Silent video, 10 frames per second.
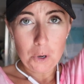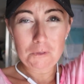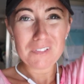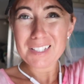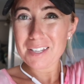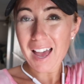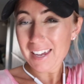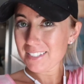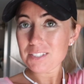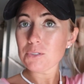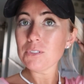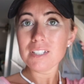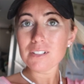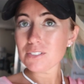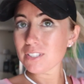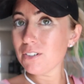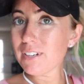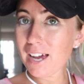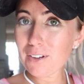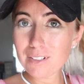hopefully high school, it'll slow
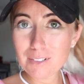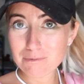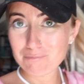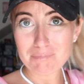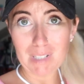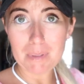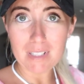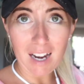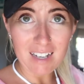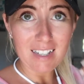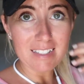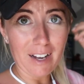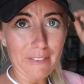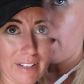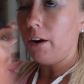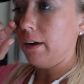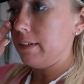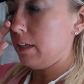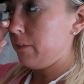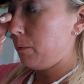down. Maybe not, I doubt it. All right,
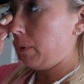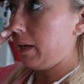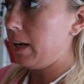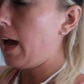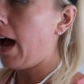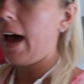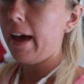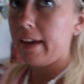everyone, I